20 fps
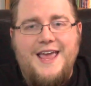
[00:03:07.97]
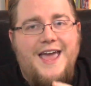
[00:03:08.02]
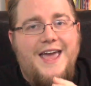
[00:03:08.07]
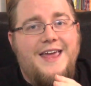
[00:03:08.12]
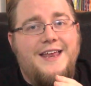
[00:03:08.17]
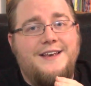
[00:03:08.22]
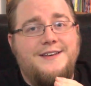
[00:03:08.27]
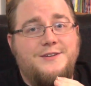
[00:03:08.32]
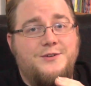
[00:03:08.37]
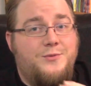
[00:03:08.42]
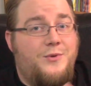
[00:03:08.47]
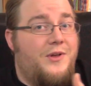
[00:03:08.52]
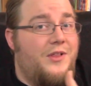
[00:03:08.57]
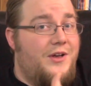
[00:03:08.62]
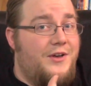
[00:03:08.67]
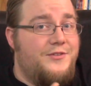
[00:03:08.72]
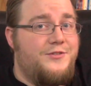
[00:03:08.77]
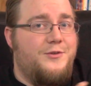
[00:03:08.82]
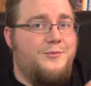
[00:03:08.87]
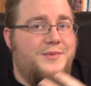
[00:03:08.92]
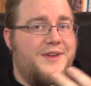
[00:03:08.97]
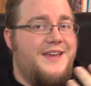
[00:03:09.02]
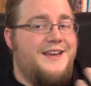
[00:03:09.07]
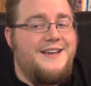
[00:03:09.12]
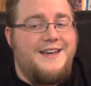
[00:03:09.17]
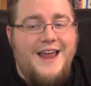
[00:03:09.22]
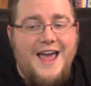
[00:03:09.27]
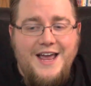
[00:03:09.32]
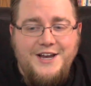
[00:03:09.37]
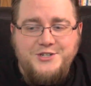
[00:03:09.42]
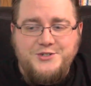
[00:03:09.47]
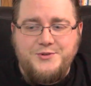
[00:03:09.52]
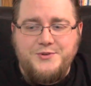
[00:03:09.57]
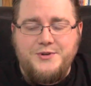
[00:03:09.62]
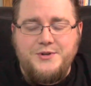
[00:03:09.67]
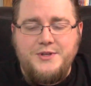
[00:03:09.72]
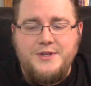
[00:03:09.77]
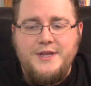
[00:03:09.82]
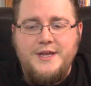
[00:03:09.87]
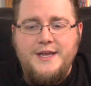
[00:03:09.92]
And while also being
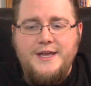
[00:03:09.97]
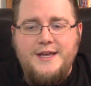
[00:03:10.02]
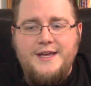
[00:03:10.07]
natural,